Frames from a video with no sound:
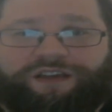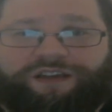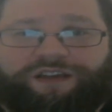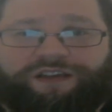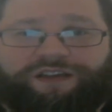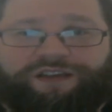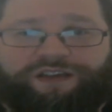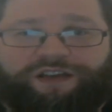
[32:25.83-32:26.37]

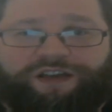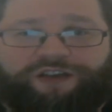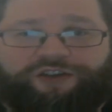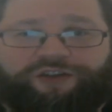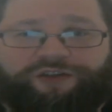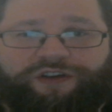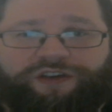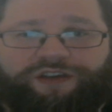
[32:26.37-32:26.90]
the
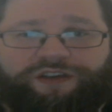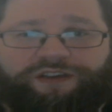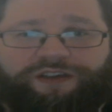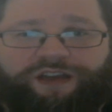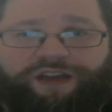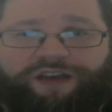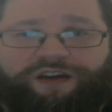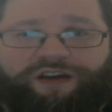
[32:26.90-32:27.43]
Celestians
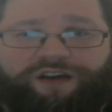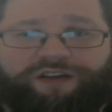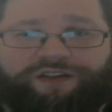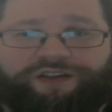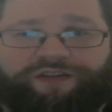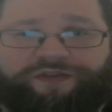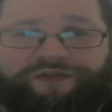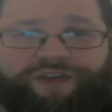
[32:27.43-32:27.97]
and knocks
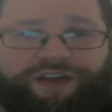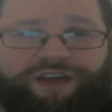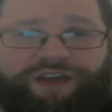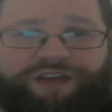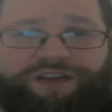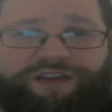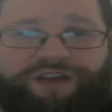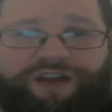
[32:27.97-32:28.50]
the
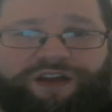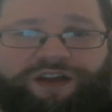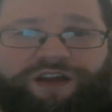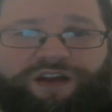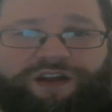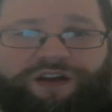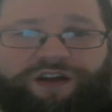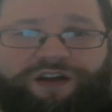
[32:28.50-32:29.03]
figs
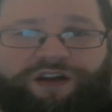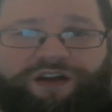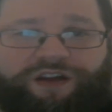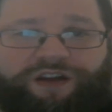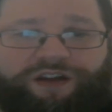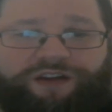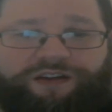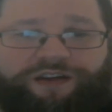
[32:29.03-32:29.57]

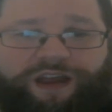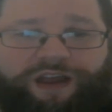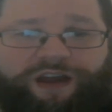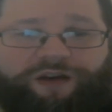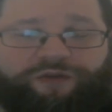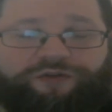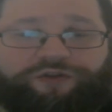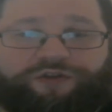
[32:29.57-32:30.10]

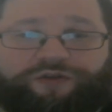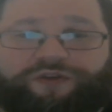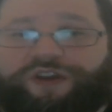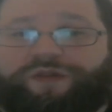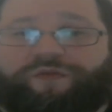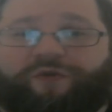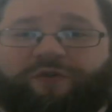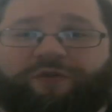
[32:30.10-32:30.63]
down to
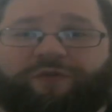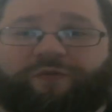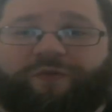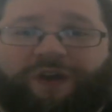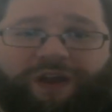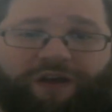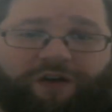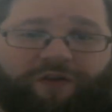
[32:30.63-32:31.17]
the mortal
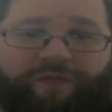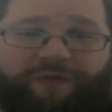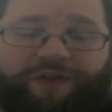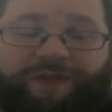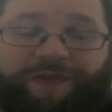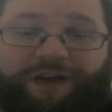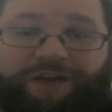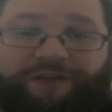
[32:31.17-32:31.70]
realm,
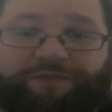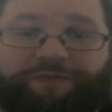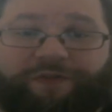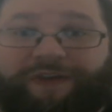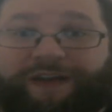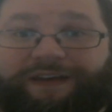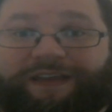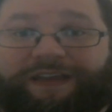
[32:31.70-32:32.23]
thus
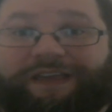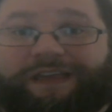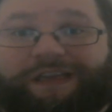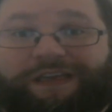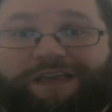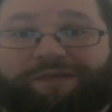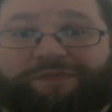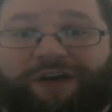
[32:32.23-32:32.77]
preventing
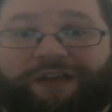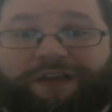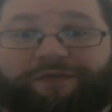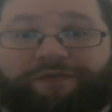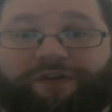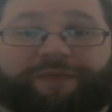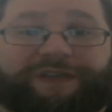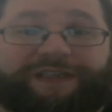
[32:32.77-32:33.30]
anybody
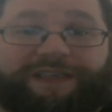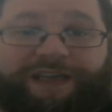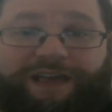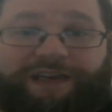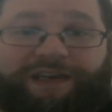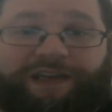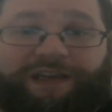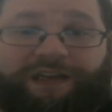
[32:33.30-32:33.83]
from
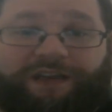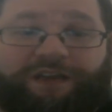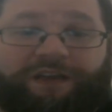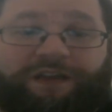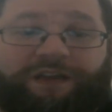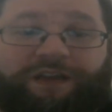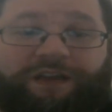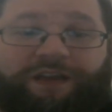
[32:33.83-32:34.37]
ascending,
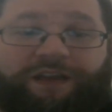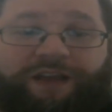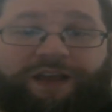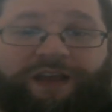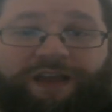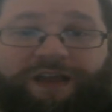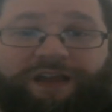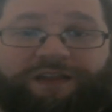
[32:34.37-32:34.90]

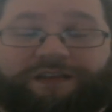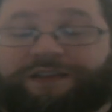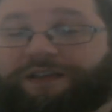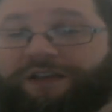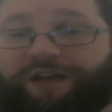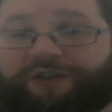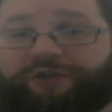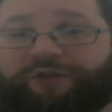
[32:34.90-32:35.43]
and the
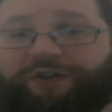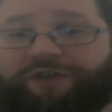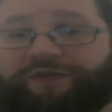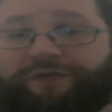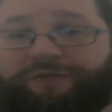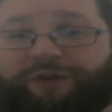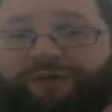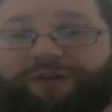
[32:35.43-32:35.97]
Celestians
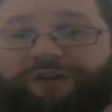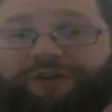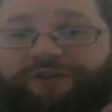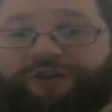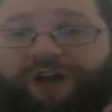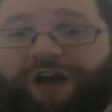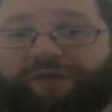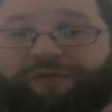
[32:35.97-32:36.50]
from doing their
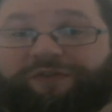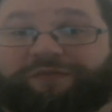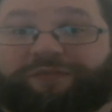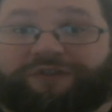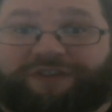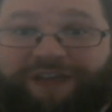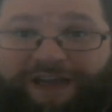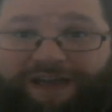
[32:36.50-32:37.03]
job of
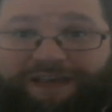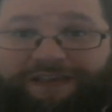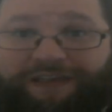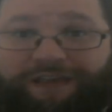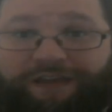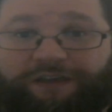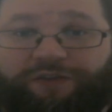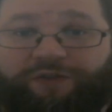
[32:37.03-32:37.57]

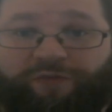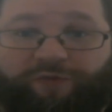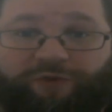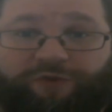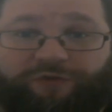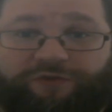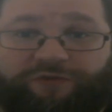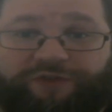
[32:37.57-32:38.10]
protecting the
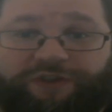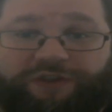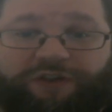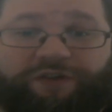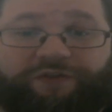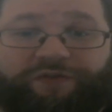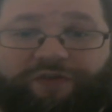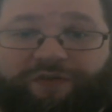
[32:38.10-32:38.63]
mortals
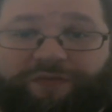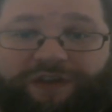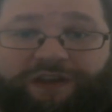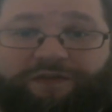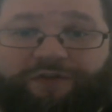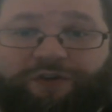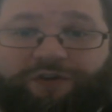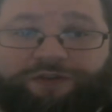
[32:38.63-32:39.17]
from
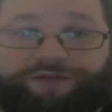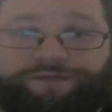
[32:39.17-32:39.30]
evil.